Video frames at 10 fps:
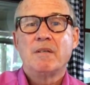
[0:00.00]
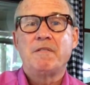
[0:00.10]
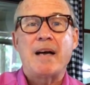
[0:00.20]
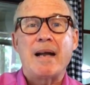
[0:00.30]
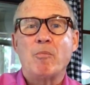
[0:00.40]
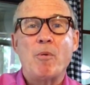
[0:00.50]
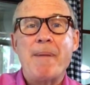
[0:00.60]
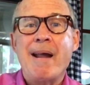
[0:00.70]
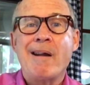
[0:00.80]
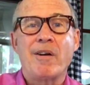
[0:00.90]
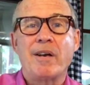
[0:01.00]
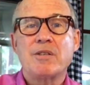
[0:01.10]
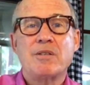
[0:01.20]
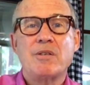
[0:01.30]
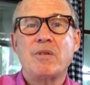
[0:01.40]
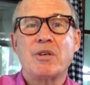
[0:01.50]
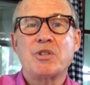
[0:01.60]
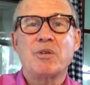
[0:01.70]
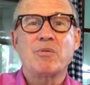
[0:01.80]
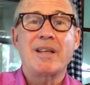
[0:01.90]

viable parent to their children.